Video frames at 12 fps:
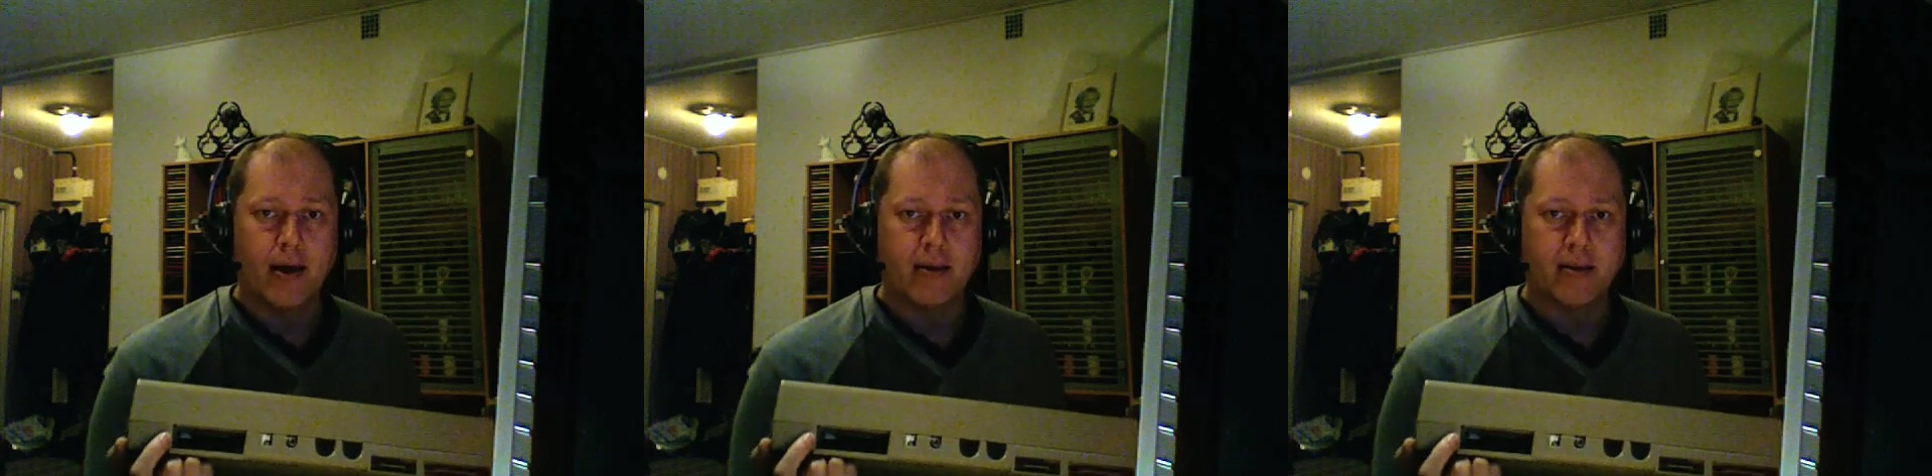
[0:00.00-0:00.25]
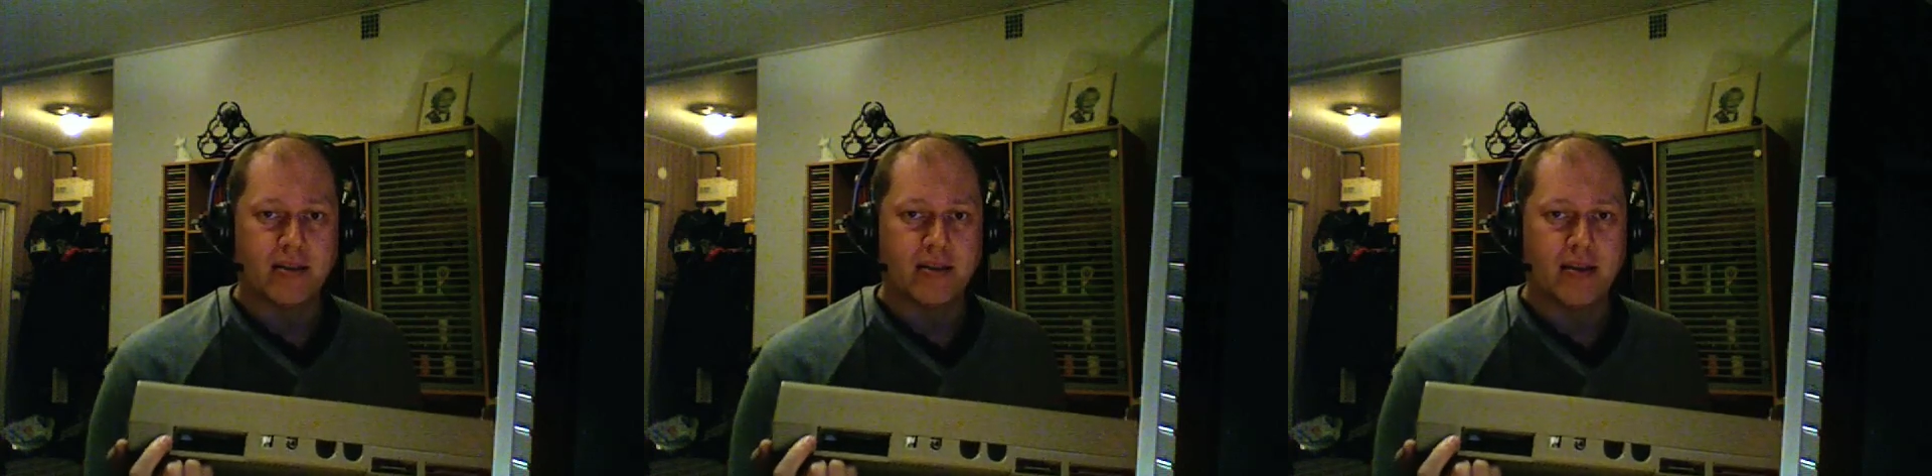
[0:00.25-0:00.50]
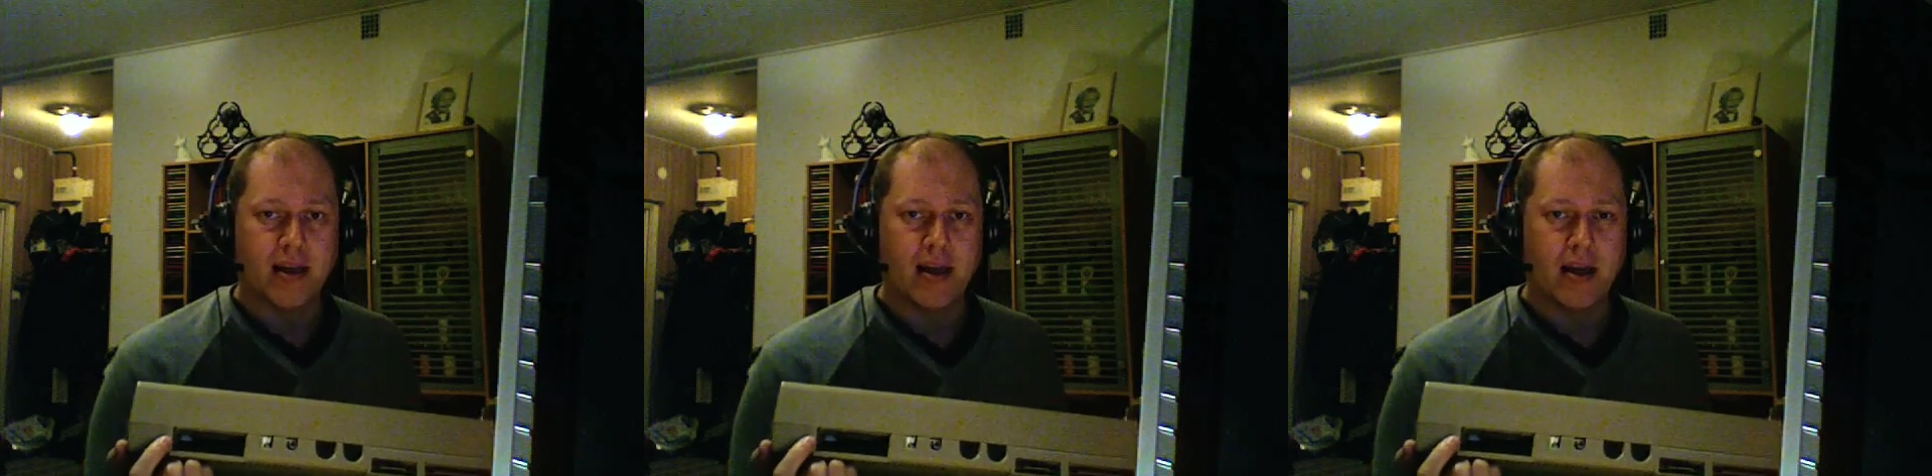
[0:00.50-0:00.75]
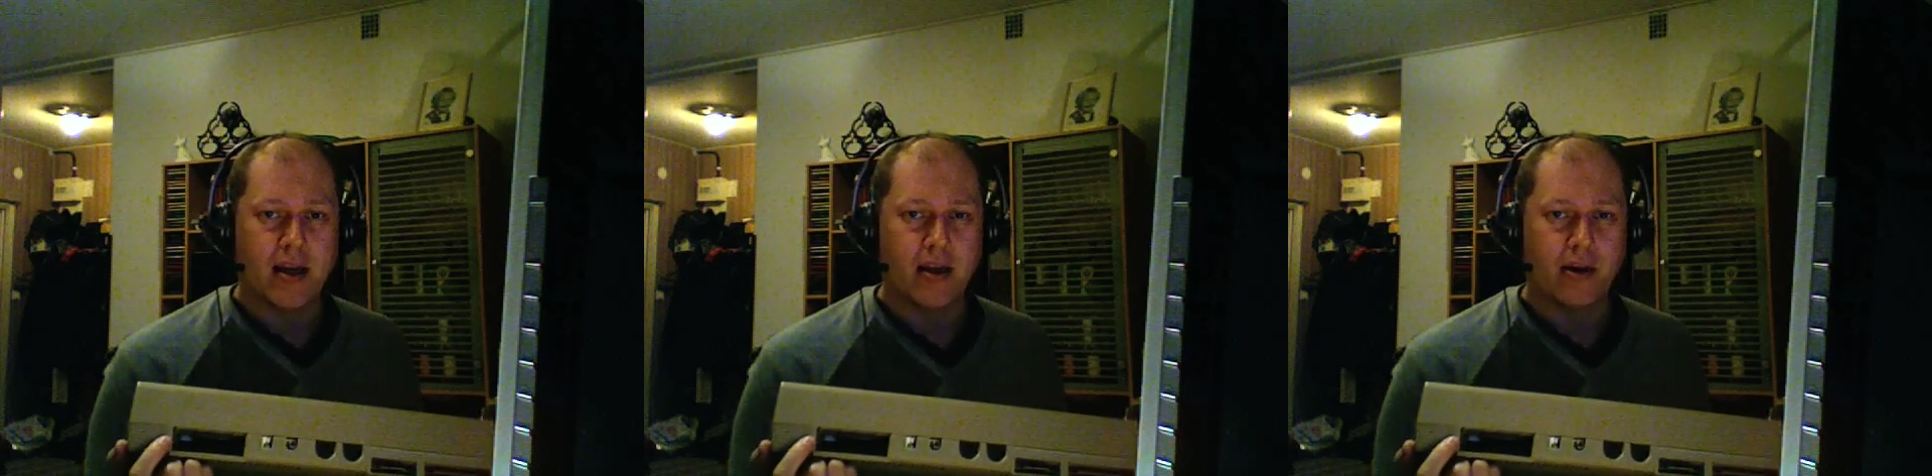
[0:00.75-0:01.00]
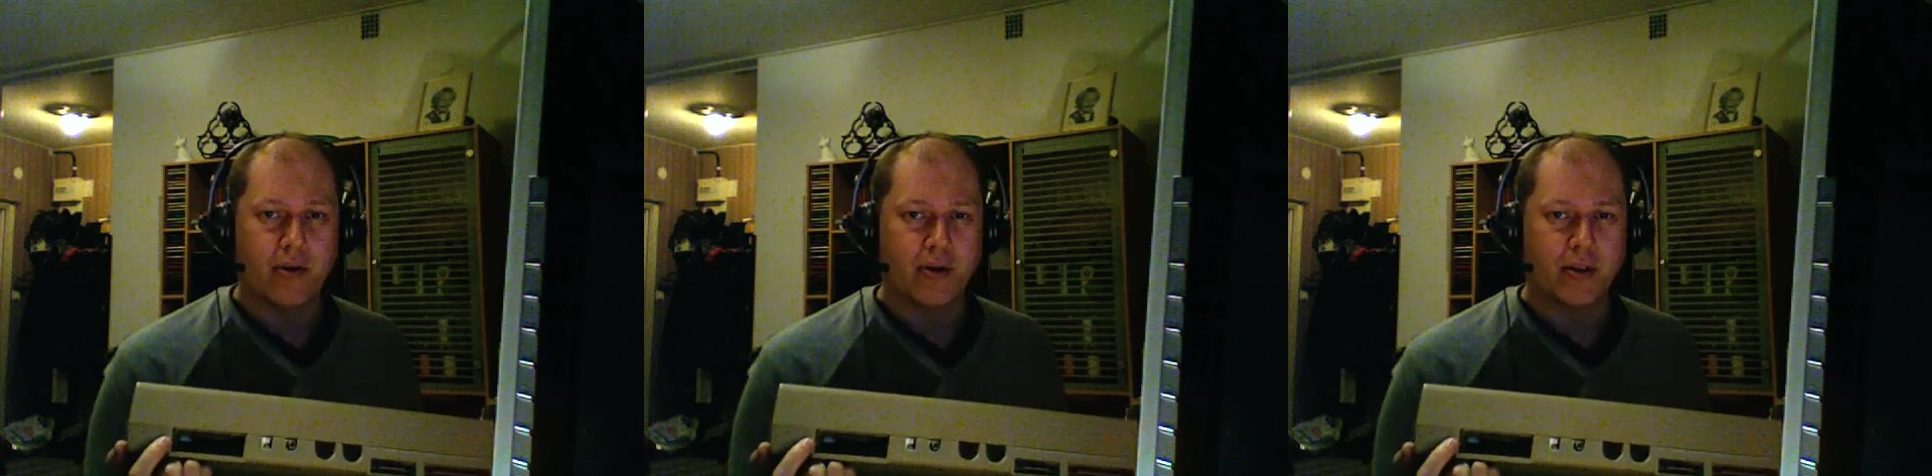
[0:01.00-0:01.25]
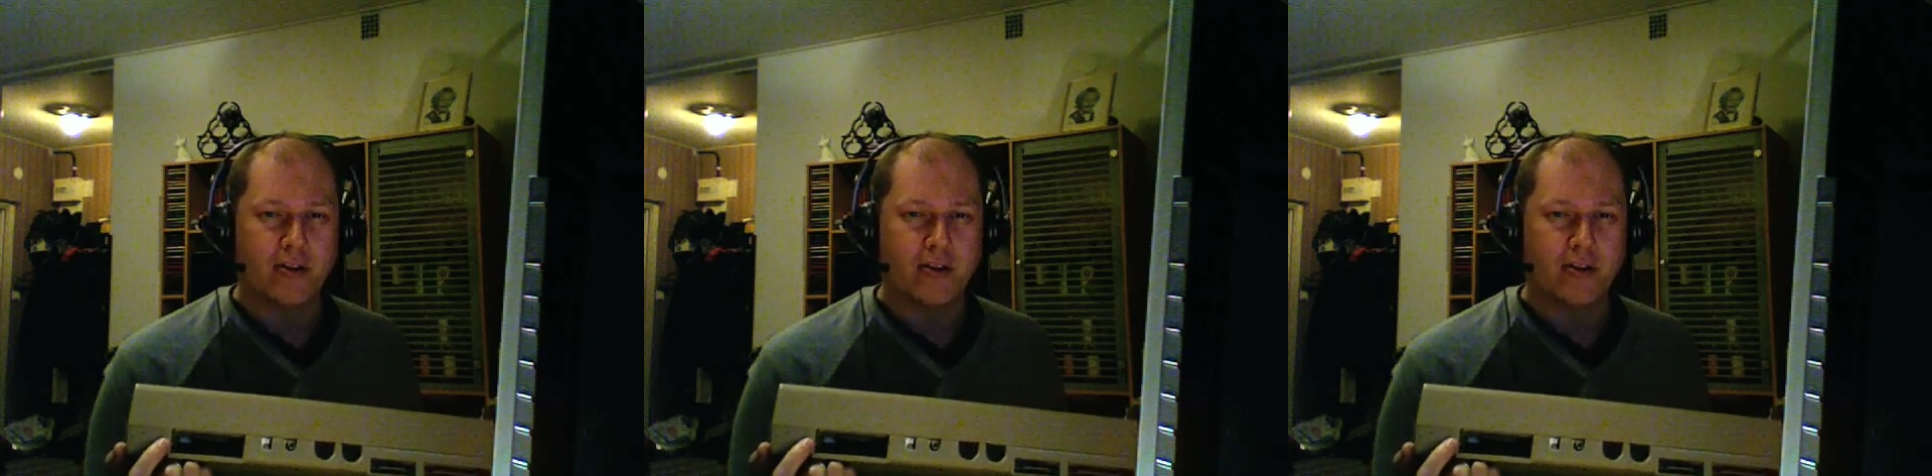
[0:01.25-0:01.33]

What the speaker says: since they included